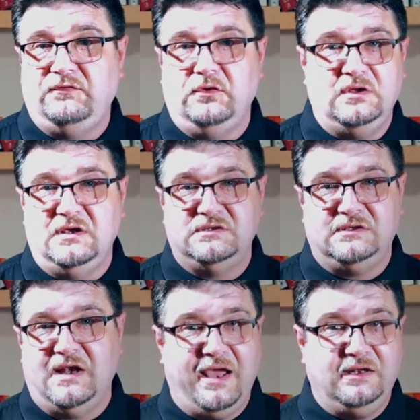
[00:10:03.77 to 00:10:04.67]
If you
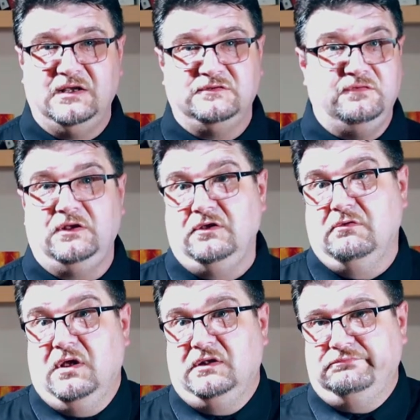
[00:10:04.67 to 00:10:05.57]
dislike this
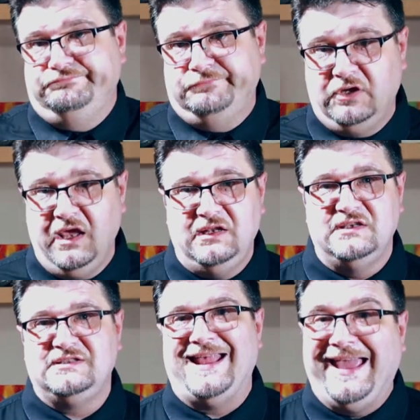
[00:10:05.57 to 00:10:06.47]
video, well, okay,
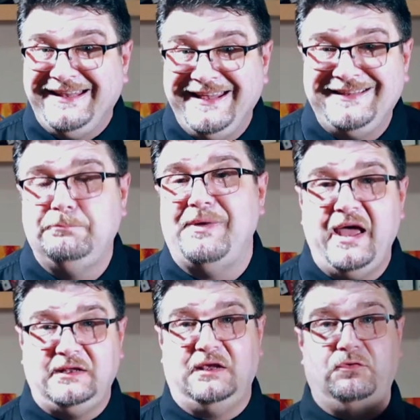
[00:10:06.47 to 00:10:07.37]
disliked it,
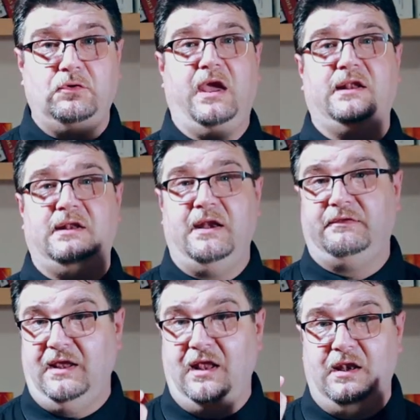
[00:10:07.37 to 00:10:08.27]
but if you get
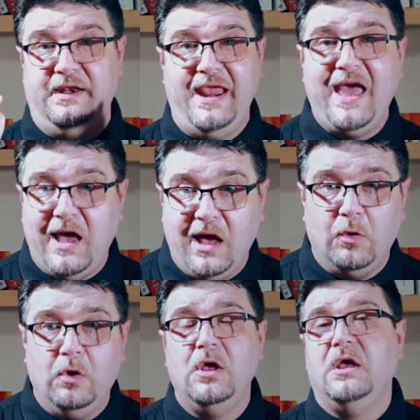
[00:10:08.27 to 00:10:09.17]
till
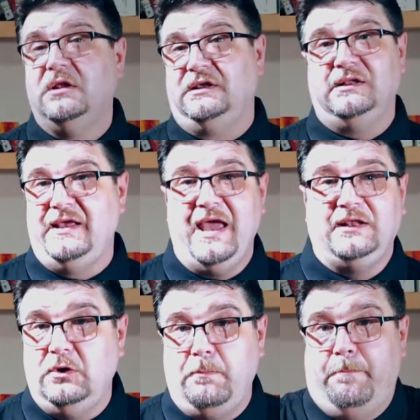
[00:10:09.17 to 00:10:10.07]
now, till the
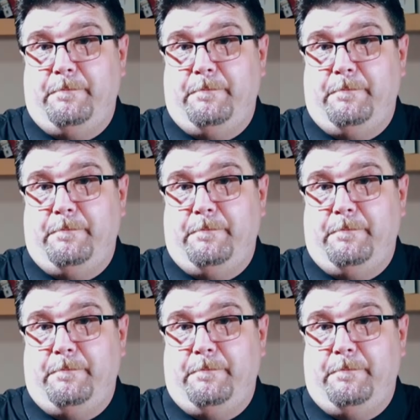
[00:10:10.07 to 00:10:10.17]
end, you